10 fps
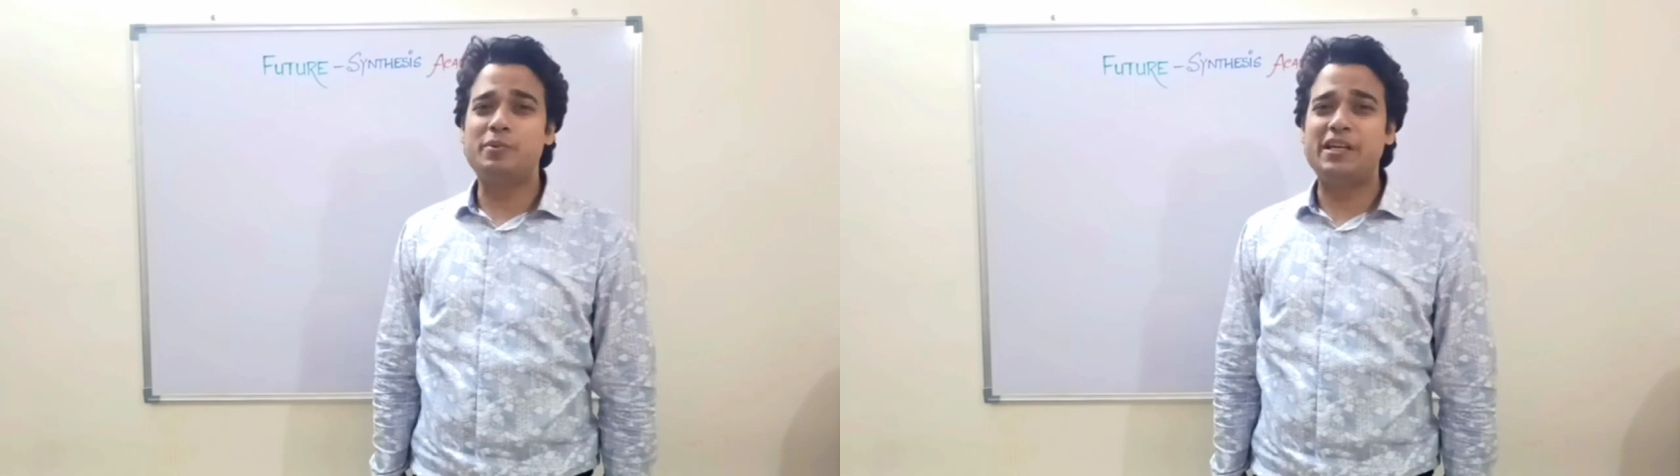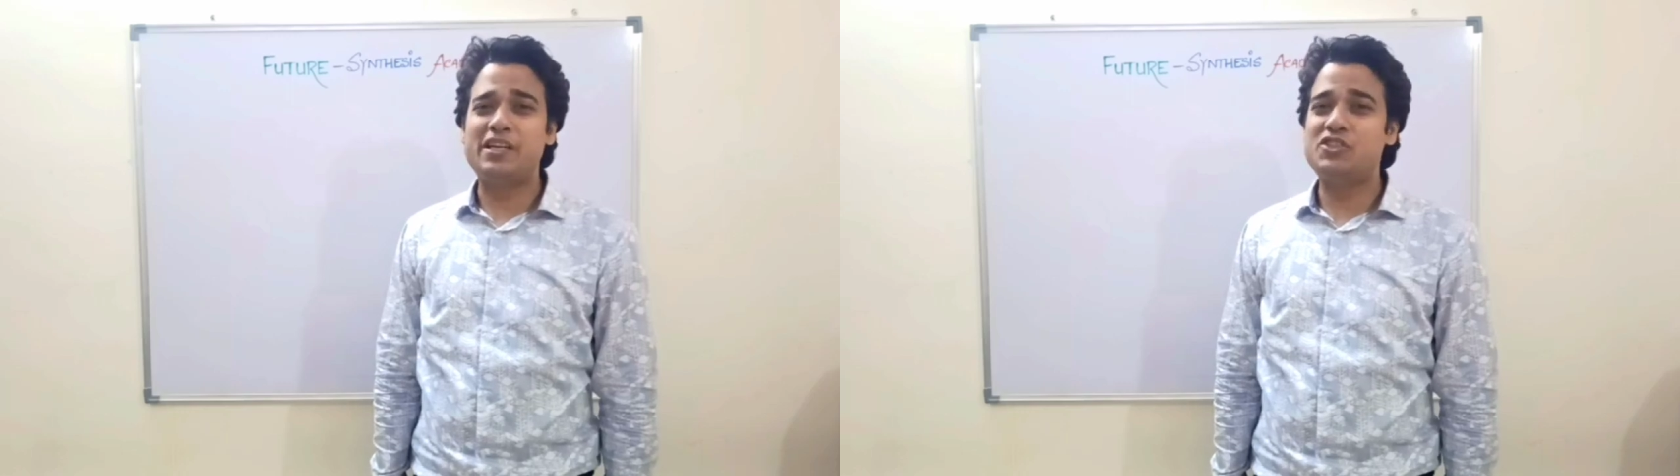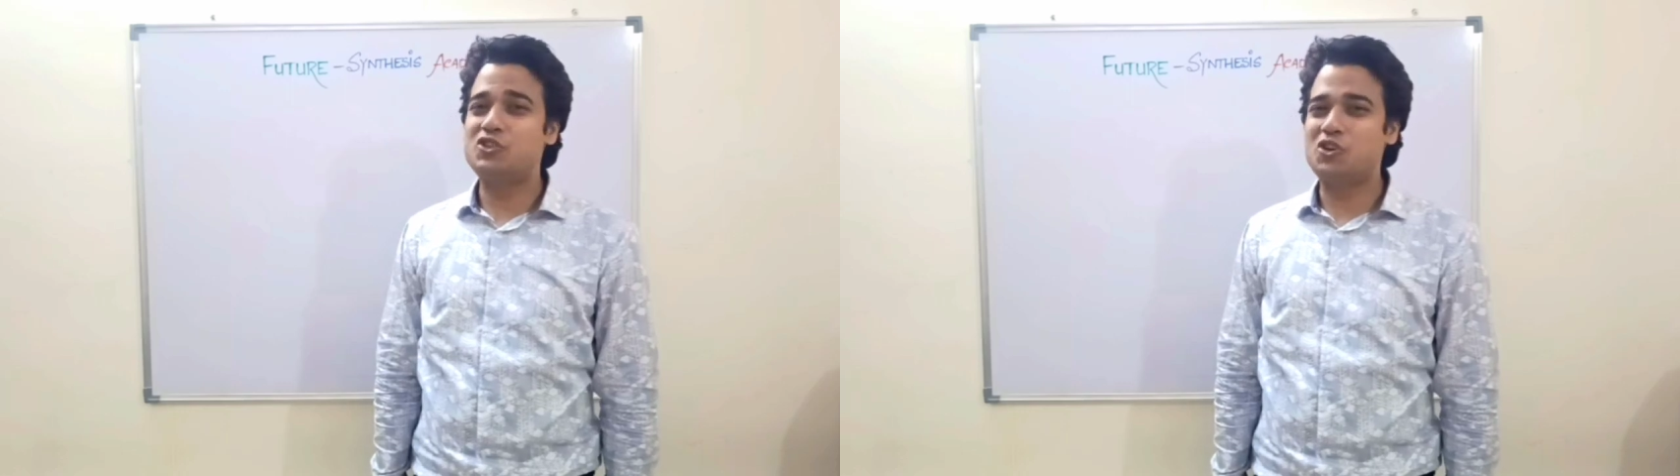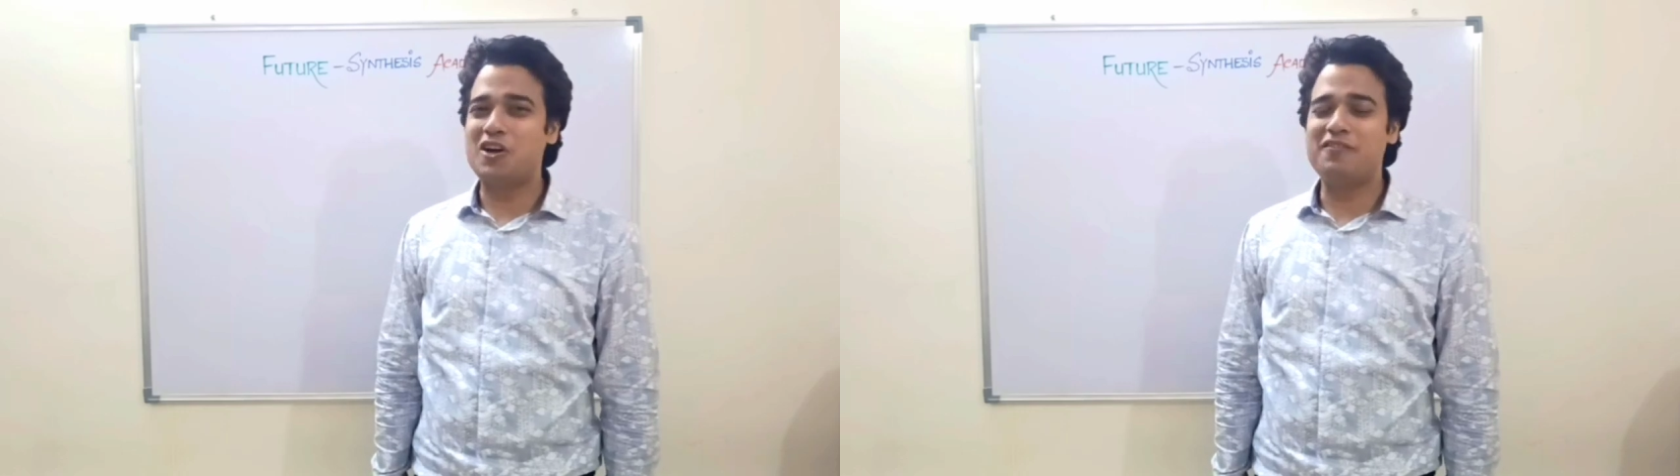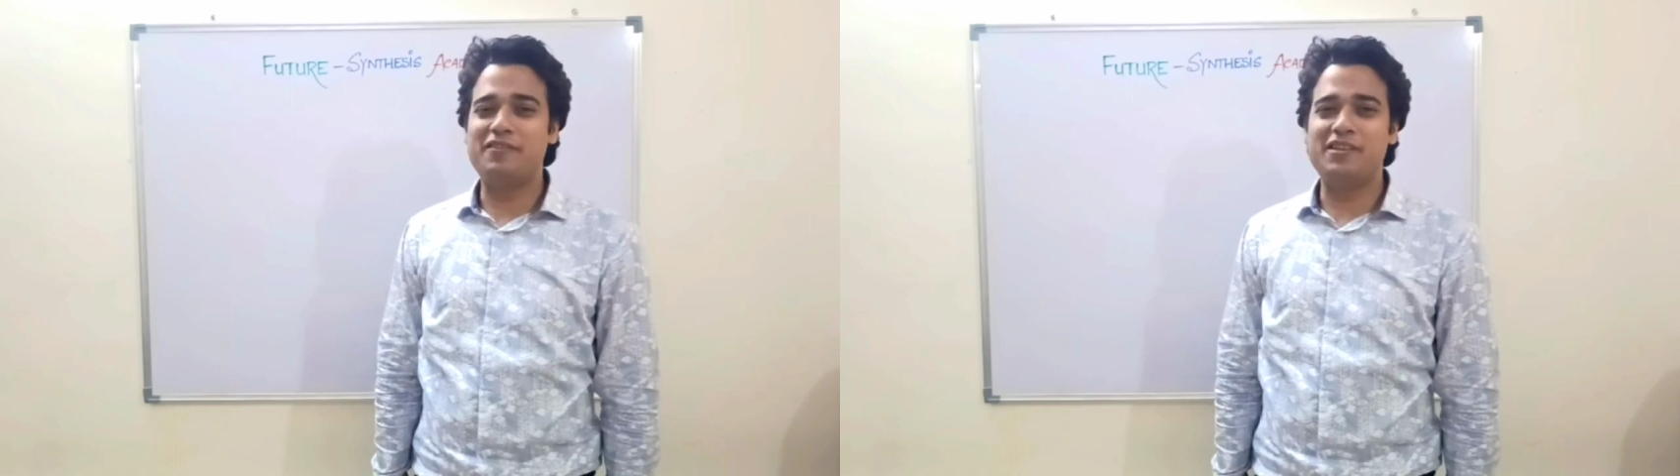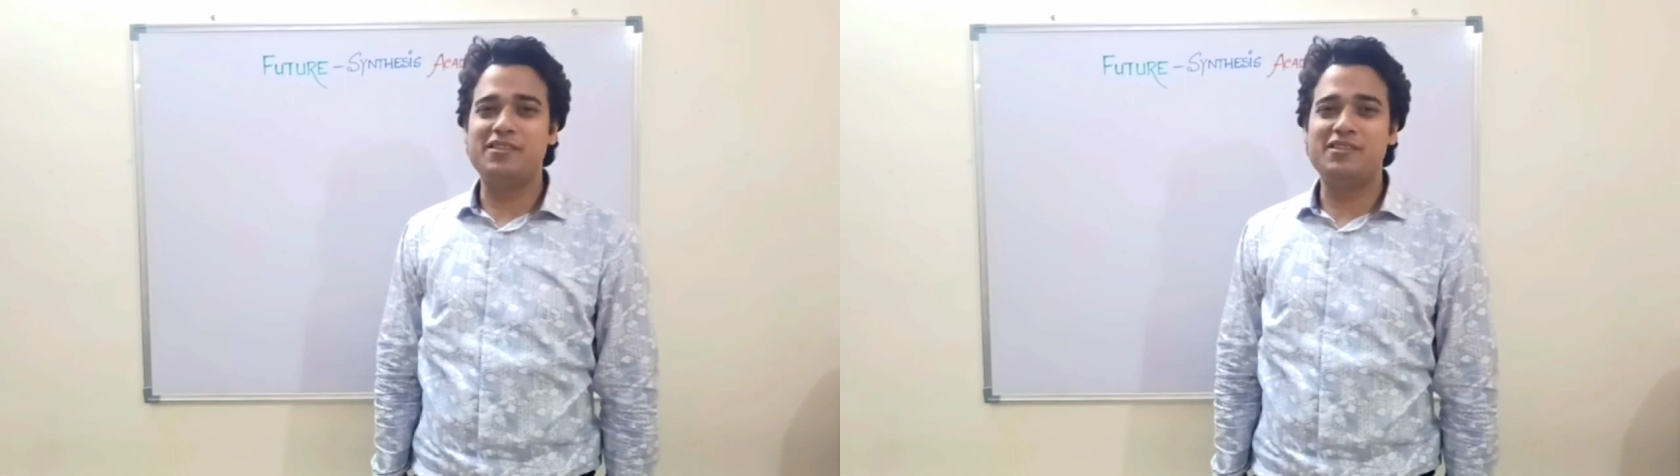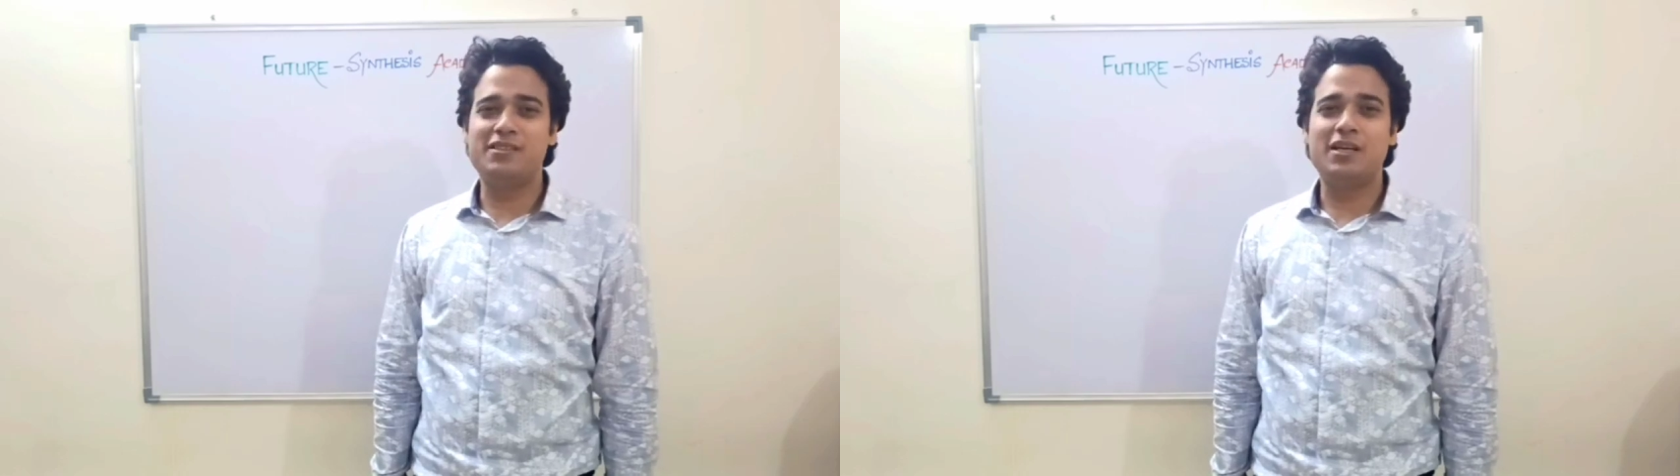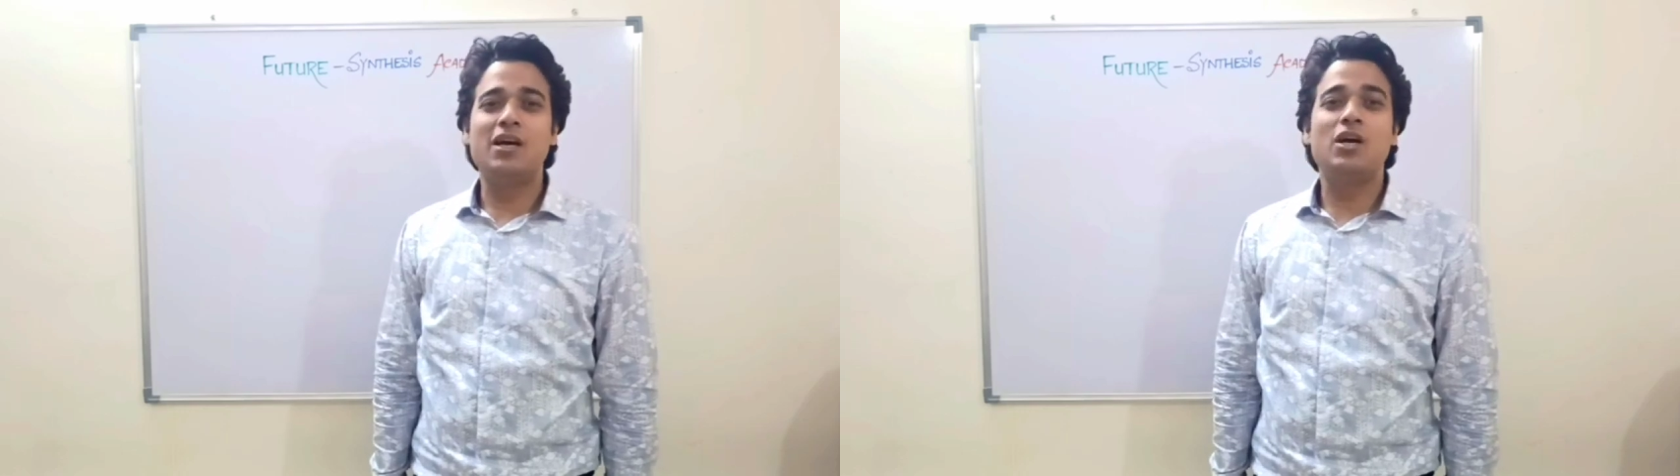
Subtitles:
breeds confidence,